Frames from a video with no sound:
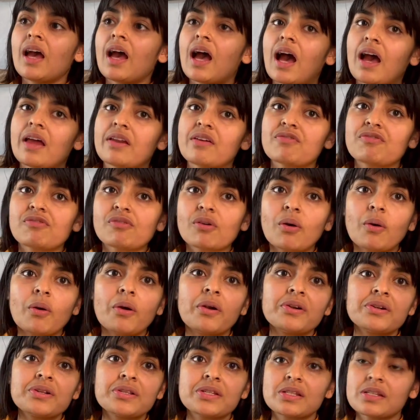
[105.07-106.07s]
And of
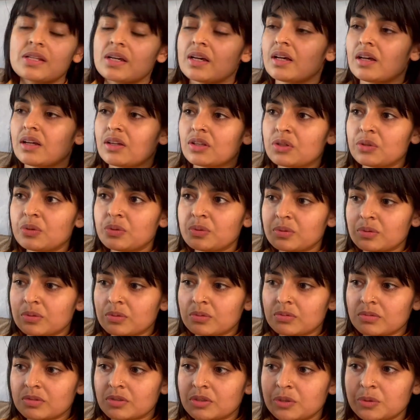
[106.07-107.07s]
course,
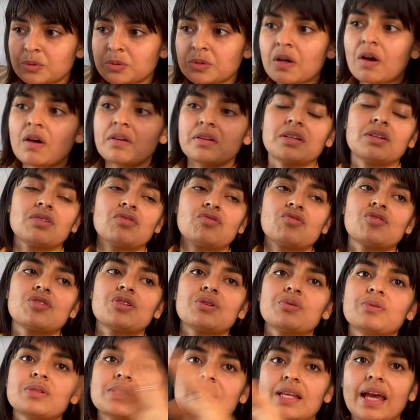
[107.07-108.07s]
you do not
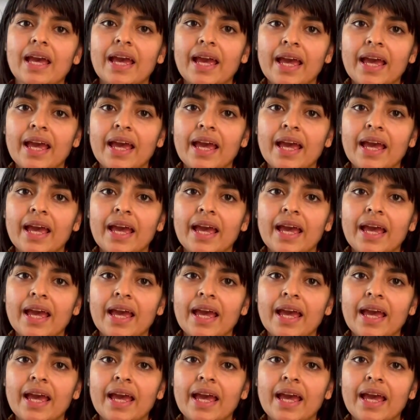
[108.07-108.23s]
introduce